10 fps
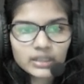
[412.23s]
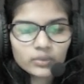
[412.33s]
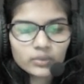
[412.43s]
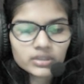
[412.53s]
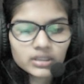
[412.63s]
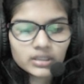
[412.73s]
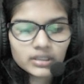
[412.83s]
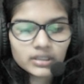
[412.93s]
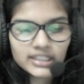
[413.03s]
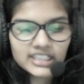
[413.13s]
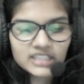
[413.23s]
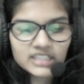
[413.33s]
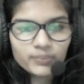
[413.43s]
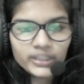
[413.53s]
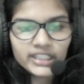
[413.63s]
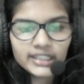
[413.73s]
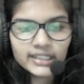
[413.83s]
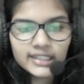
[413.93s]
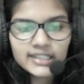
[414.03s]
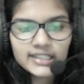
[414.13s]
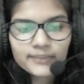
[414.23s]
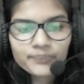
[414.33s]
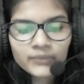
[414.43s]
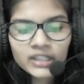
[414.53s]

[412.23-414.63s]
out speed